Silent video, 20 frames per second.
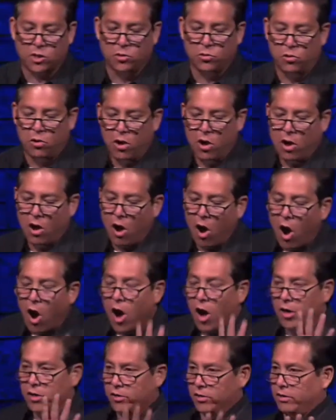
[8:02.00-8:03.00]
to
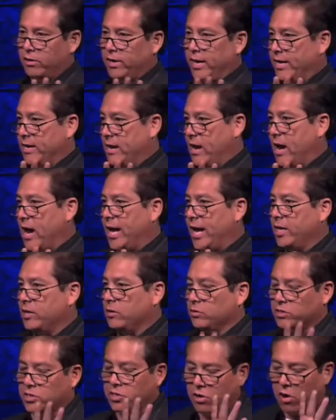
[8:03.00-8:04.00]
honor an
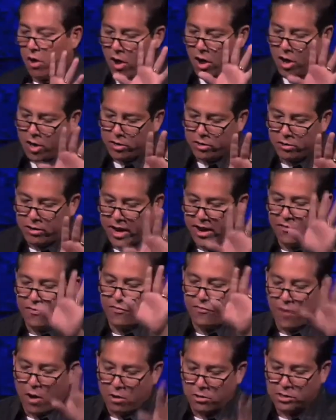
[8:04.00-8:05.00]
idol, to honor a
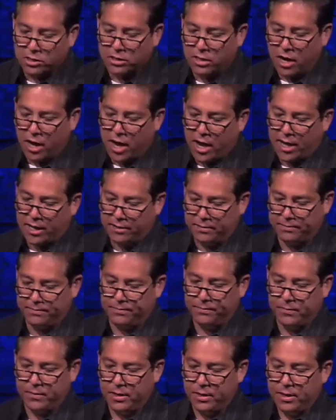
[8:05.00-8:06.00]
false god.
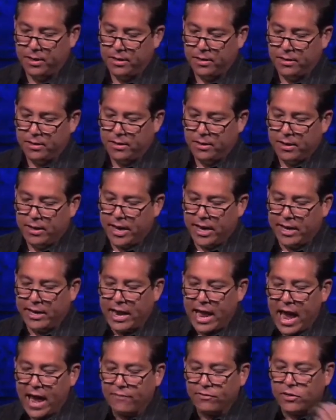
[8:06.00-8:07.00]
And
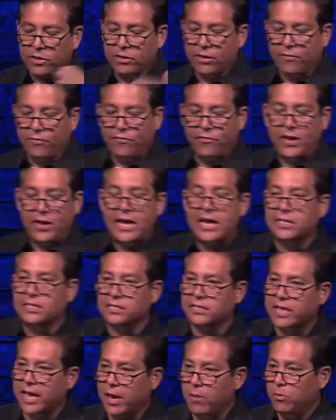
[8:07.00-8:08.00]
after the
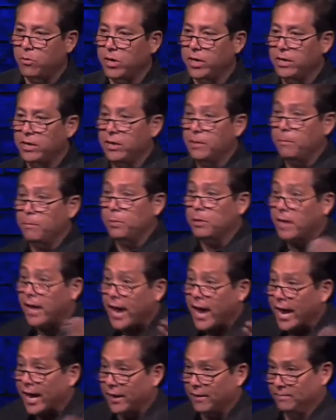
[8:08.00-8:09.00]
feast, they would
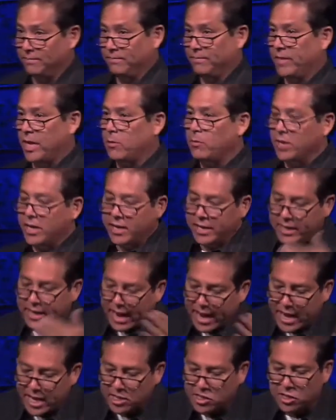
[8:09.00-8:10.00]
play. They would
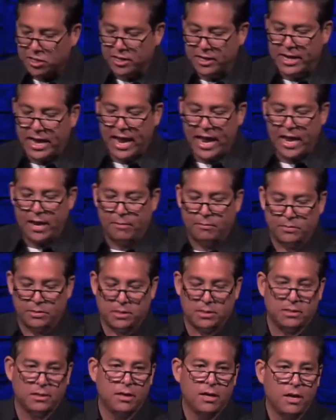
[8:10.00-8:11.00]
engage in
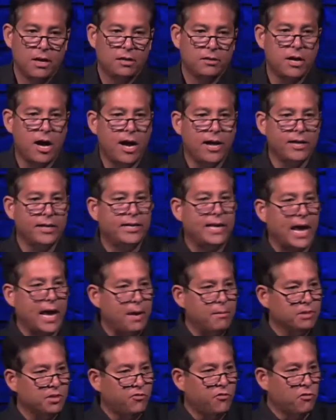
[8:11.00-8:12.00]
games, not
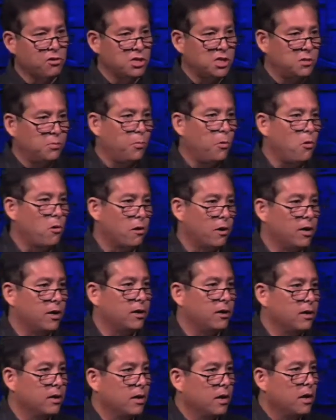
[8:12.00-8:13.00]
games for sport,
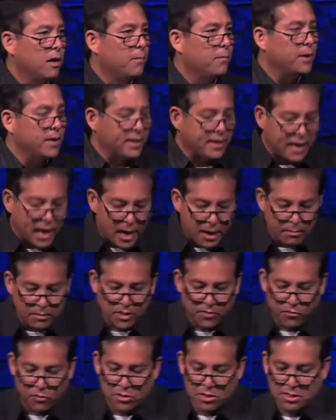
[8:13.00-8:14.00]
but games
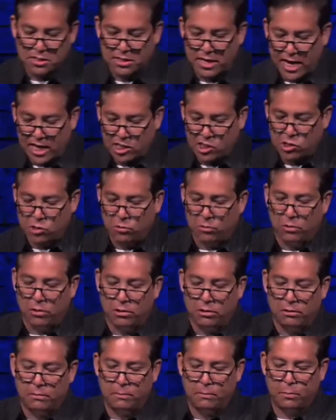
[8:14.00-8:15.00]
for
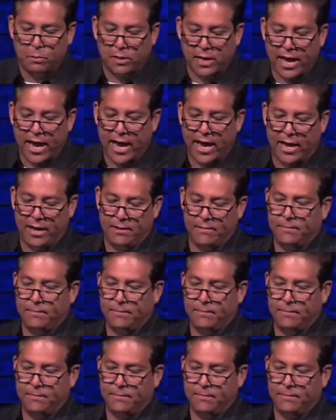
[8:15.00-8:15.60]
sexual play.